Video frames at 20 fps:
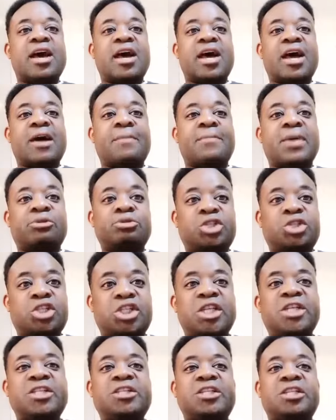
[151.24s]
about
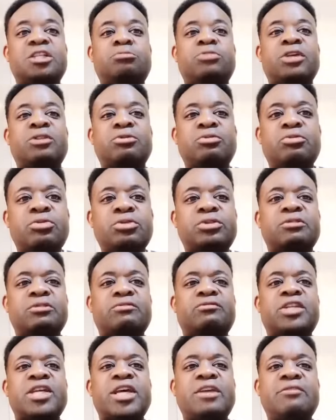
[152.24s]
Jesus being the root
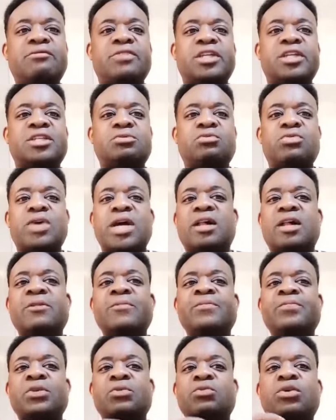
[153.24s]
of David. Well,
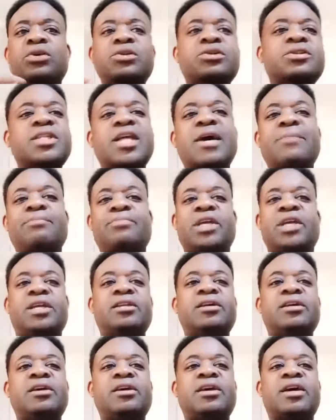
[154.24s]
what does that
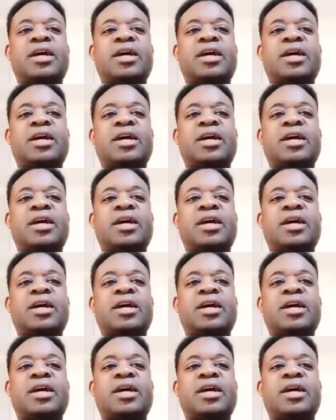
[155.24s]
mean?